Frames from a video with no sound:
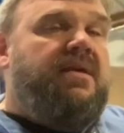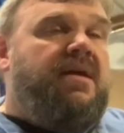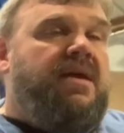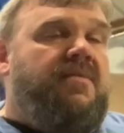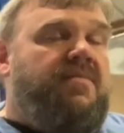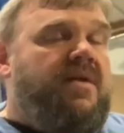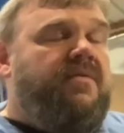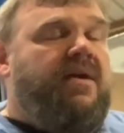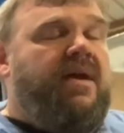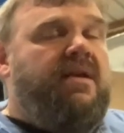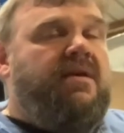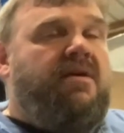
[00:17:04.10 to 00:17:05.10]
I've never
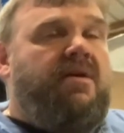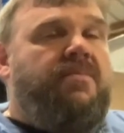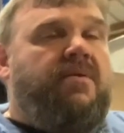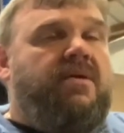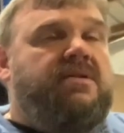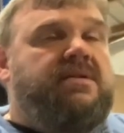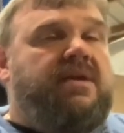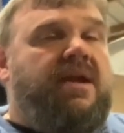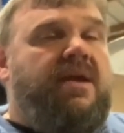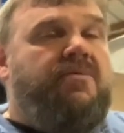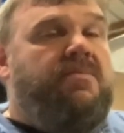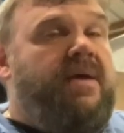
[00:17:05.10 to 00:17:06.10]
gotten car parts that
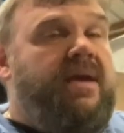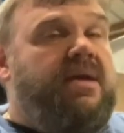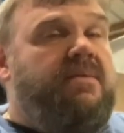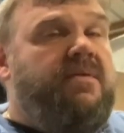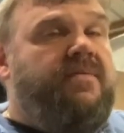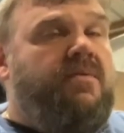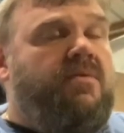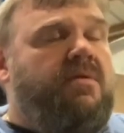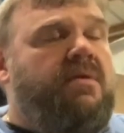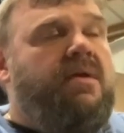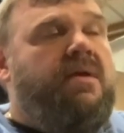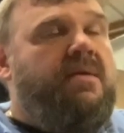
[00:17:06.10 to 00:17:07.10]
came with bacon
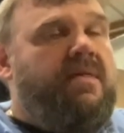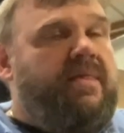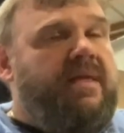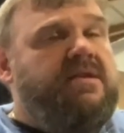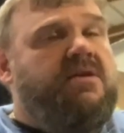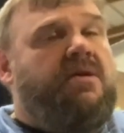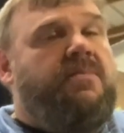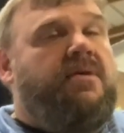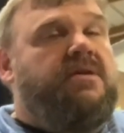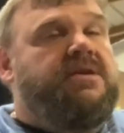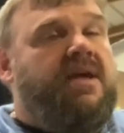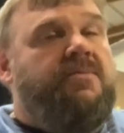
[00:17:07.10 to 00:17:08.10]
before. These car
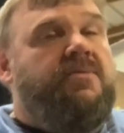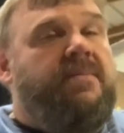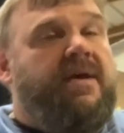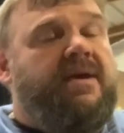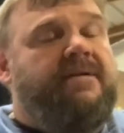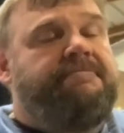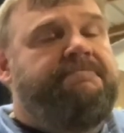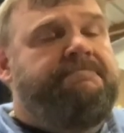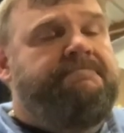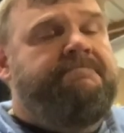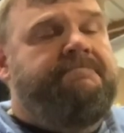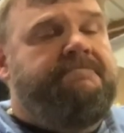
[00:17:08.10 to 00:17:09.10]
parts came with bacon.
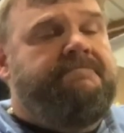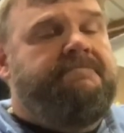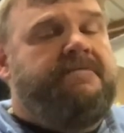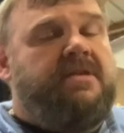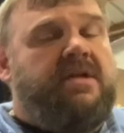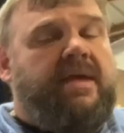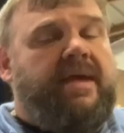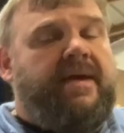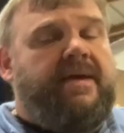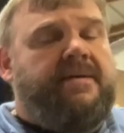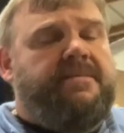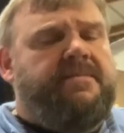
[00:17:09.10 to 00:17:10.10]

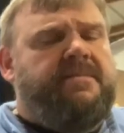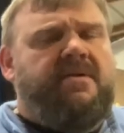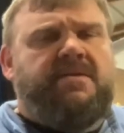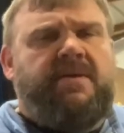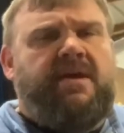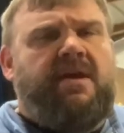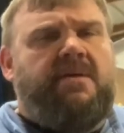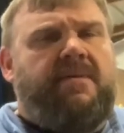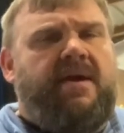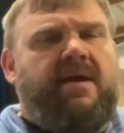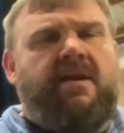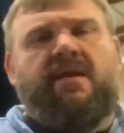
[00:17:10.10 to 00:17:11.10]
Yeah. Speaking of
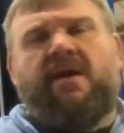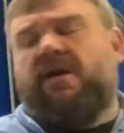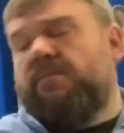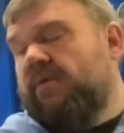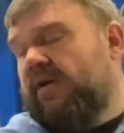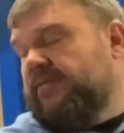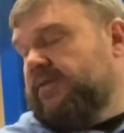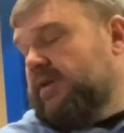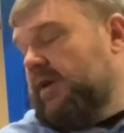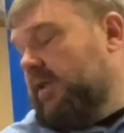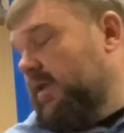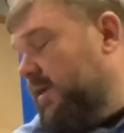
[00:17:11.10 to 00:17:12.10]
bacon, I hear breakfast
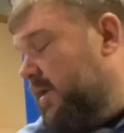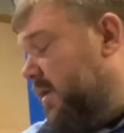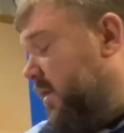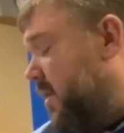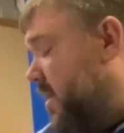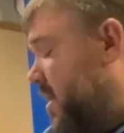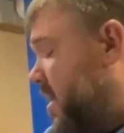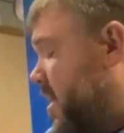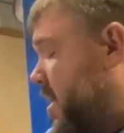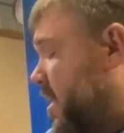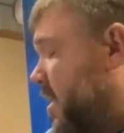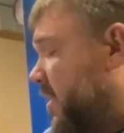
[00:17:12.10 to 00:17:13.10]
calling.
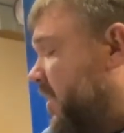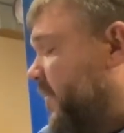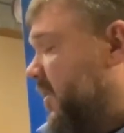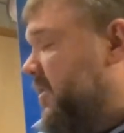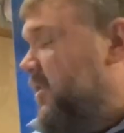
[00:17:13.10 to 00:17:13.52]
Let's finish this